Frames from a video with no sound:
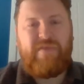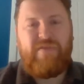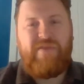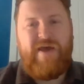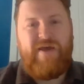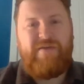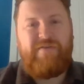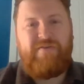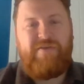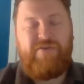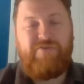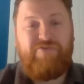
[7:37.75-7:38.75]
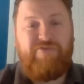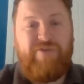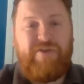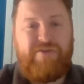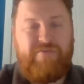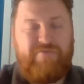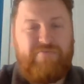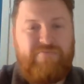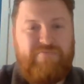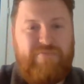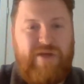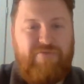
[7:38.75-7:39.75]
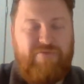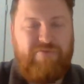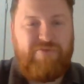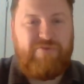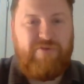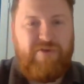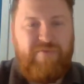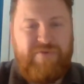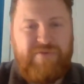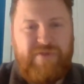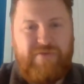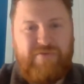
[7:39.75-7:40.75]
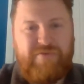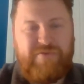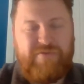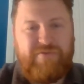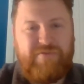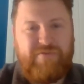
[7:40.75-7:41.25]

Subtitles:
than your traditional agricultural occupancy clause.